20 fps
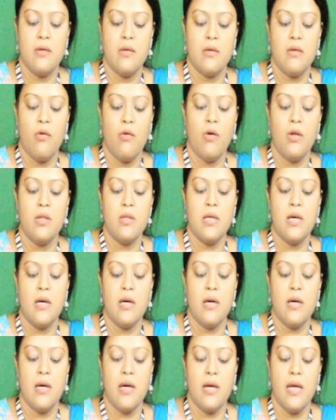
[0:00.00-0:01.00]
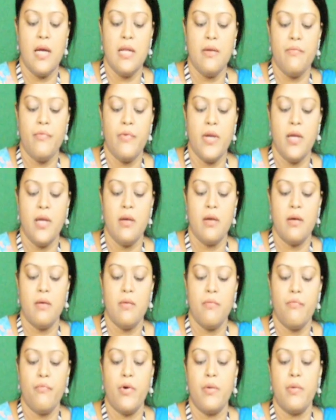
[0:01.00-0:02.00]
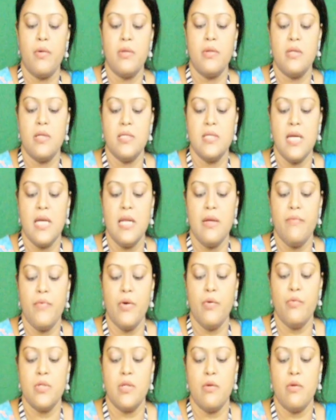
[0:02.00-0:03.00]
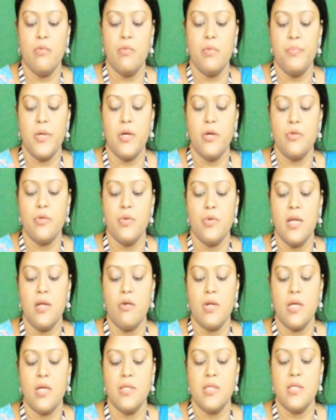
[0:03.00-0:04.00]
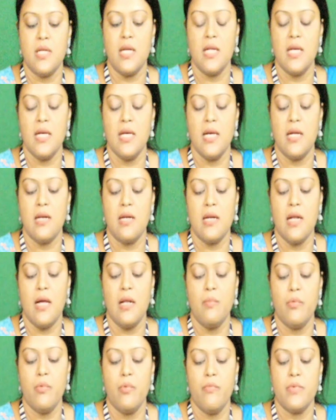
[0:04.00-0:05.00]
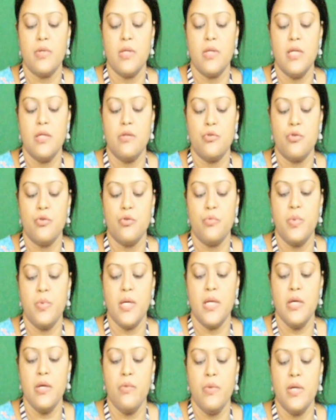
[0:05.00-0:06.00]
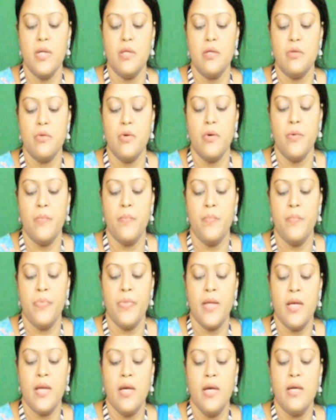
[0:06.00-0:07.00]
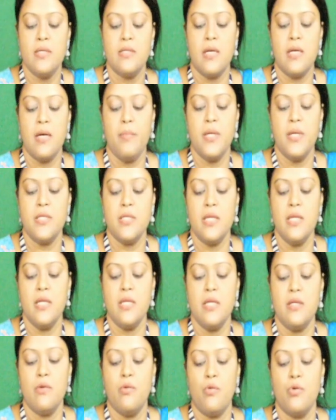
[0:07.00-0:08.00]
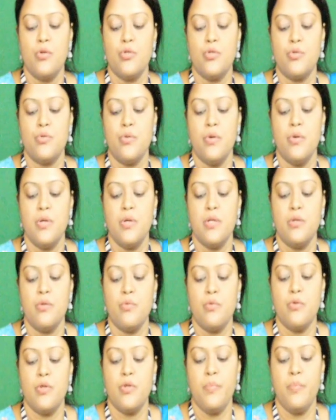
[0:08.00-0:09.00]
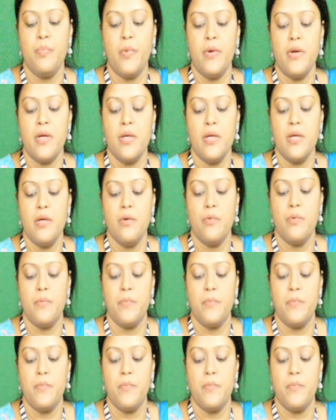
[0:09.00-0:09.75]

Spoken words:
all the NFA. For this NFA, with because we are not considering here null move, it should be Q into summation, it goes to 2 to the power Q.